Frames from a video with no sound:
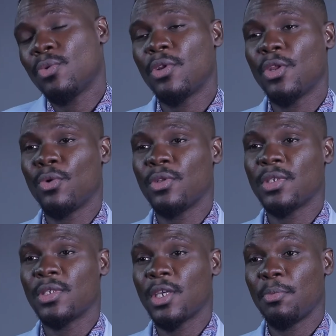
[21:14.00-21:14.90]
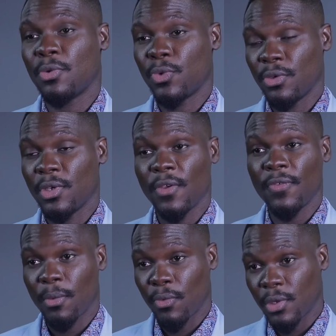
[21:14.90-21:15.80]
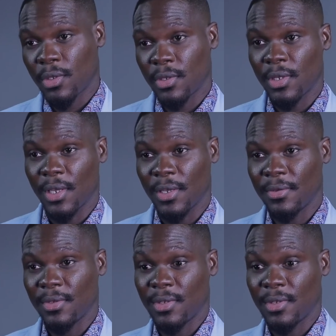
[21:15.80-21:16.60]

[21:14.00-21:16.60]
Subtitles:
say what they want to say, but when you give them what they